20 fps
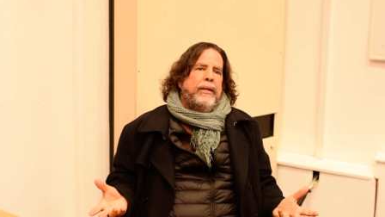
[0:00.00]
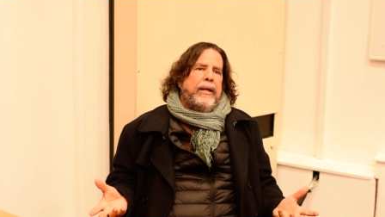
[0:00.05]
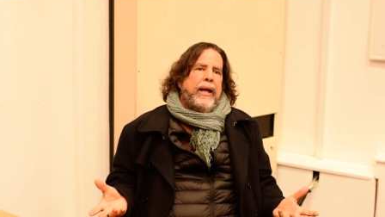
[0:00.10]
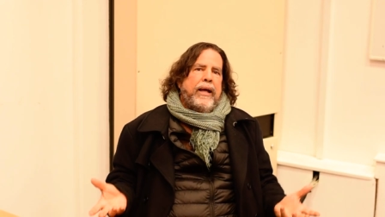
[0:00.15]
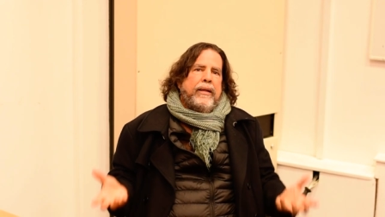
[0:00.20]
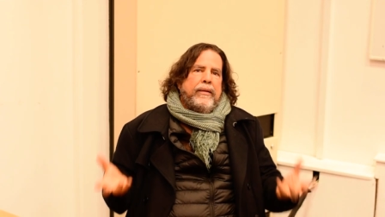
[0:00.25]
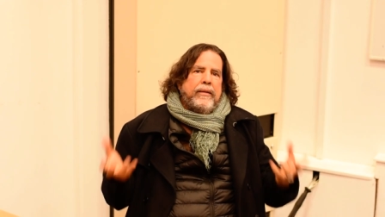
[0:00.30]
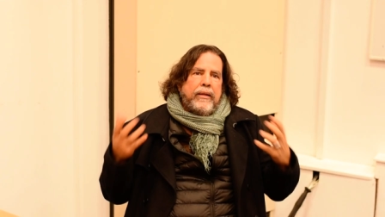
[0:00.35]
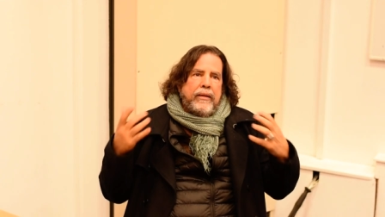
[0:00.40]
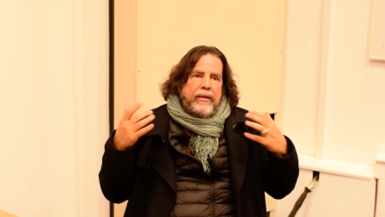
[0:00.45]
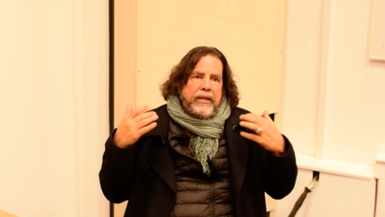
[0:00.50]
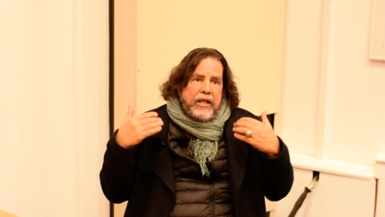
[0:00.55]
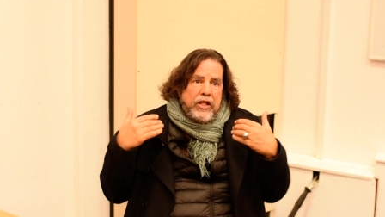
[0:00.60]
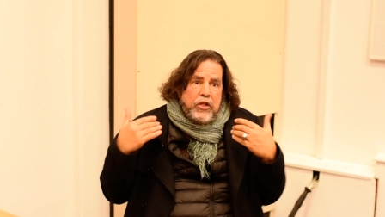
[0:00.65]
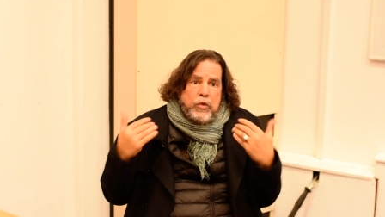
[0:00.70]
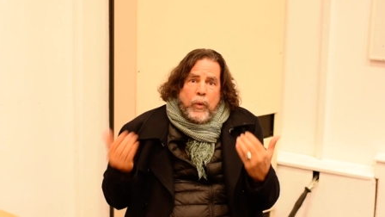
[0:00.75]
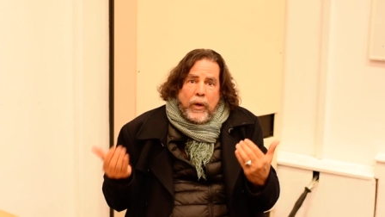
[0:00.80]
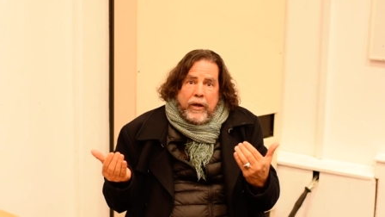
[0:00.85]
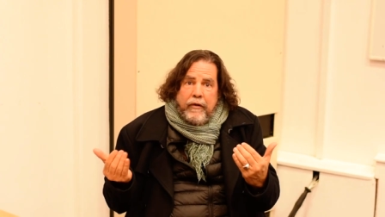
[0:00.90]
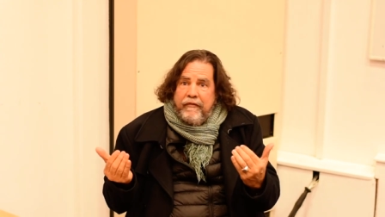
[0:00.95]
And
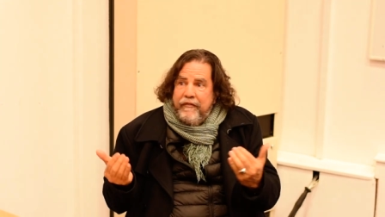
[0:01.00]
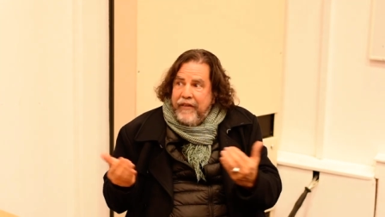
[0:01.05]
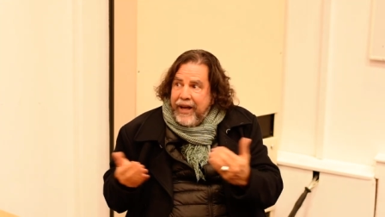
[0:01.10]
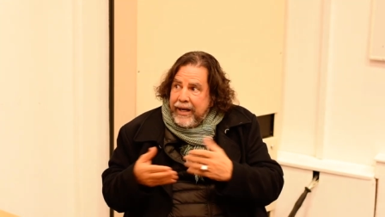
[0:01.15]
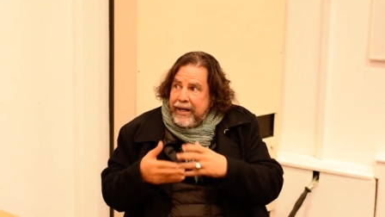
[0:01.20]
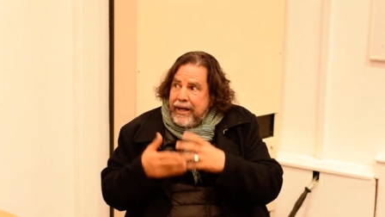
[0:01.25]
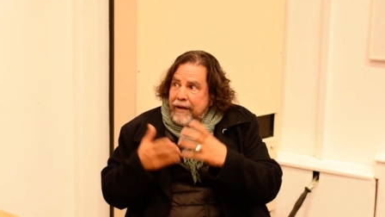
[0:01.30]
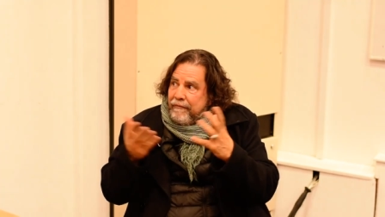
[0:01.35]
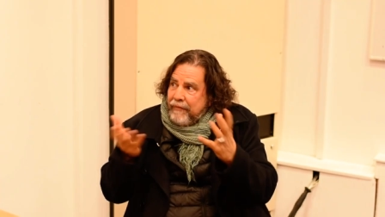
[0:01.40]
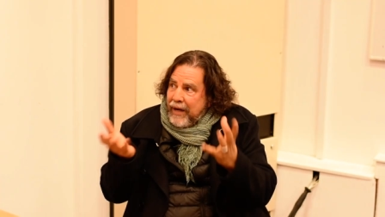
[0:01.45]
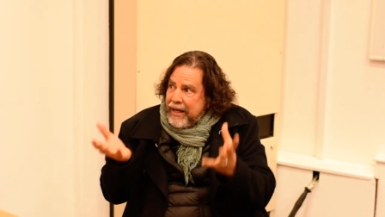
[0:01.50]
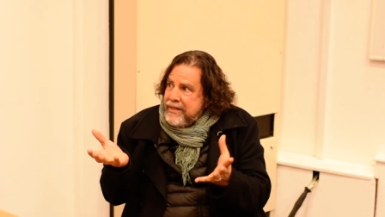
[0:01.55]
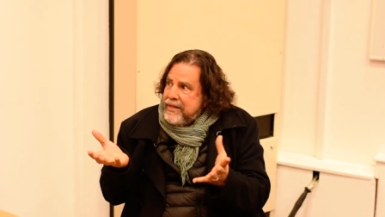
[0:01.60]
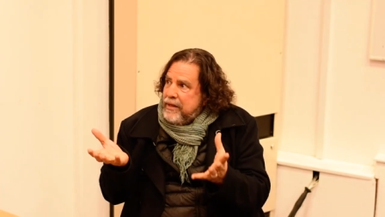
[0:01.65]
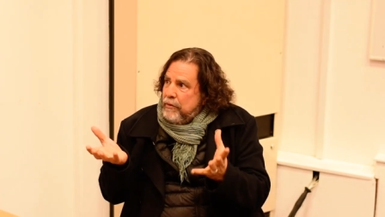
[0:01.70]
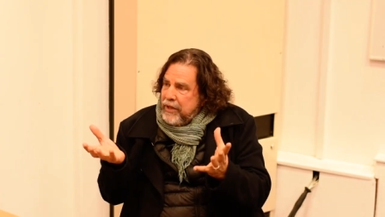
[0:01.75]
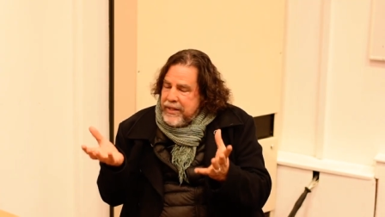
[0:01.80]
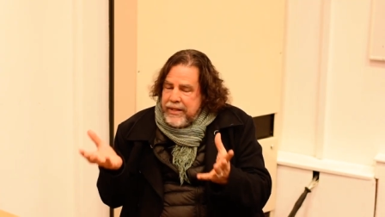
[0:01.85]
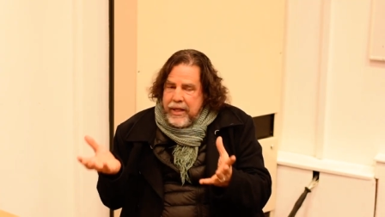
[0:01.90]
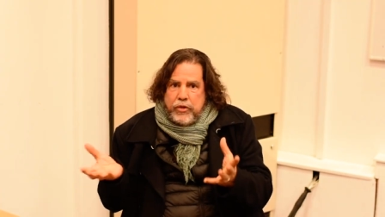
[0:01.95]
these were very advanced
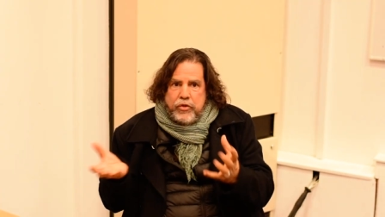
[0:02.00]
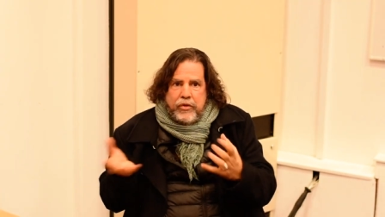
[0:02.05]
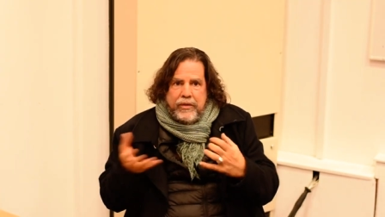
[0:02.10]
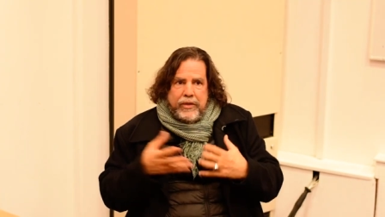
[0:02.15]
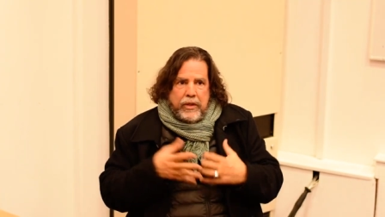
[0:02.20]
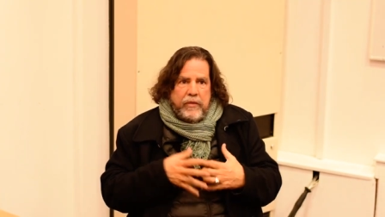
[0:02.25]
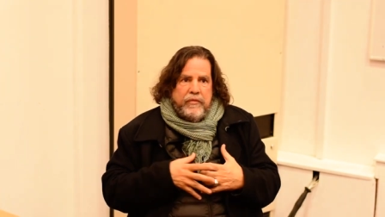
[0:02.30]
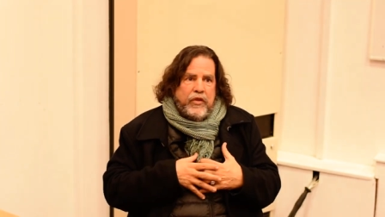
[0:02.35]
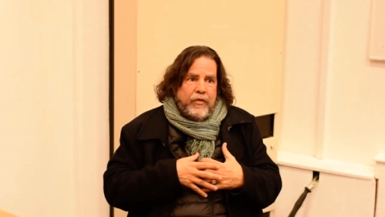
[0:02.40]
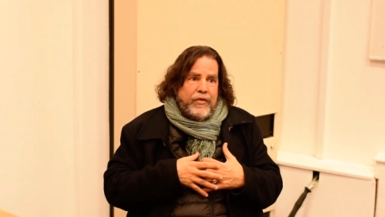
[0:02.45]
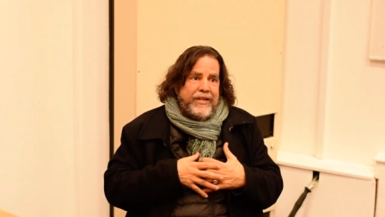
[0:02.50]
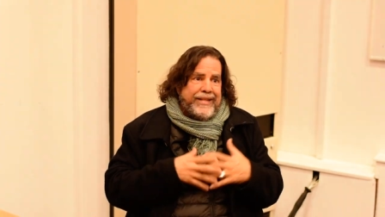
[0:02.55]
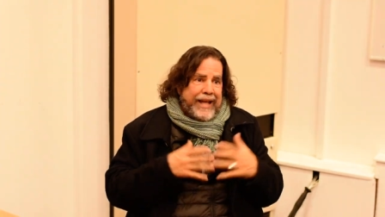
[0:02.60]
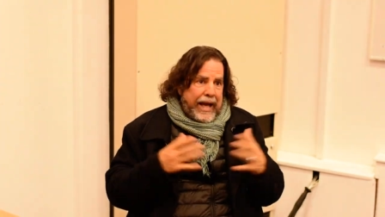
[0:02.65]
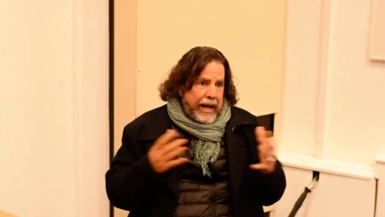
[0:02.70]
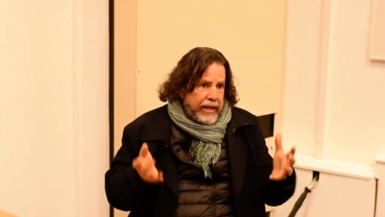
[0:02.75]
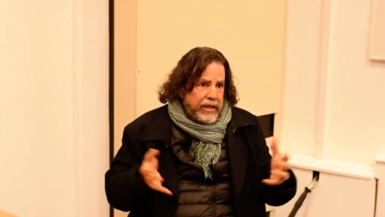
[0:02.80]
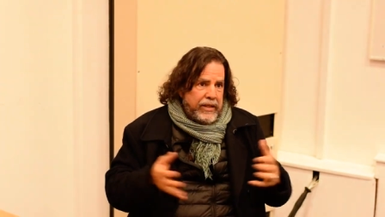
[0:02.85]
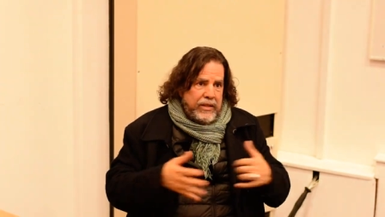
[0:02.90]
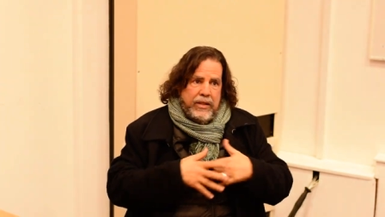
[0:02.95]
civilizations in terms of
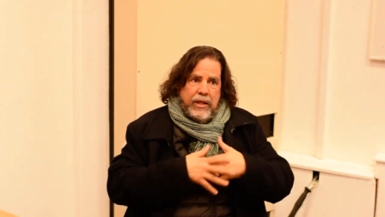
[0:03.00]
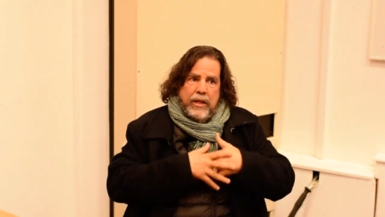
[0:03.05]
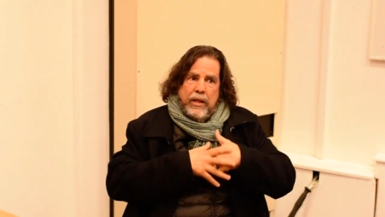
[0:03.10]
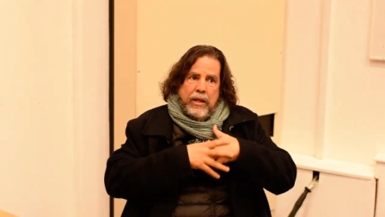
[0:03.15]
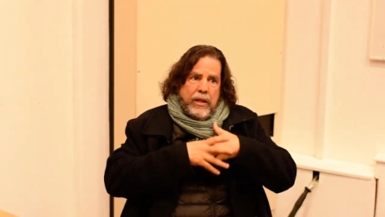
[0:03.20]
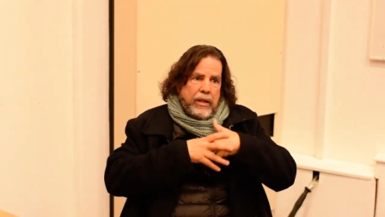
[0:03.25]
science,